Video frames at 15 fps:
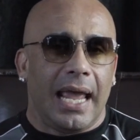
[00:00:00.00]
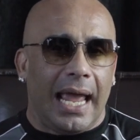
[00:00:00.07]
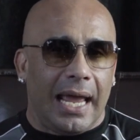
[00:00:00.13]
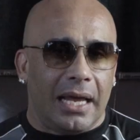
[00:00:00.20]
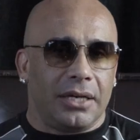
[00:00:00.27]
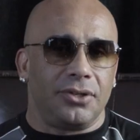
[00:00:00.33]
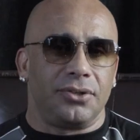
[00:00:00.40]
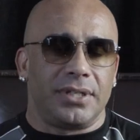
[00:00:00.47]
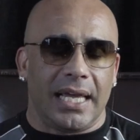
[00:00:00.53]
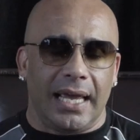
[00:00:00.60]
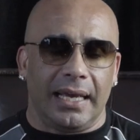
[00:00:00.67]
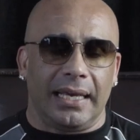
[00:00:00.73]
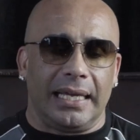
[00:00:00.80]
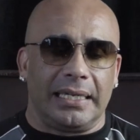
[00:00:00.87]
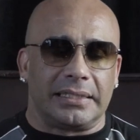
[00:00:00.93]
Andrew
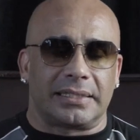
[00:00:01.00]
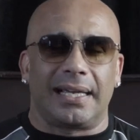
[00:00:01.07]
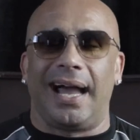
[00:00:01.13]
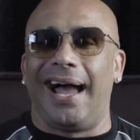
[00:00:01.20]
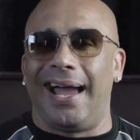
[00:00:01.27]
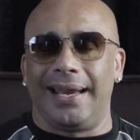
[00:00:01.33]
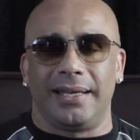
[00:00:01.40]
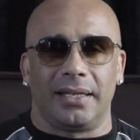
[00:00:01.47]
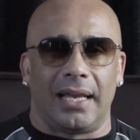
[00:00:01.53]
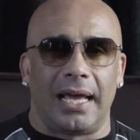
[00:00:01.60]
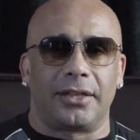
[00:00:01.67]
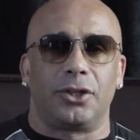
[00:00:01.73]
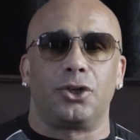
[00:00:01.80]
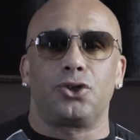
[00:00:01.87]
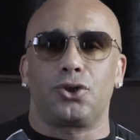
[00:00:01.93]
Tate is kind of
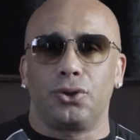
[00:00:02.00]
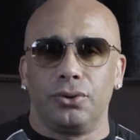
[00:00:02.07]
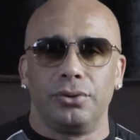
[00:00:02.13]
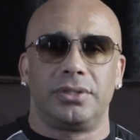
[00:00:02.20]
like the true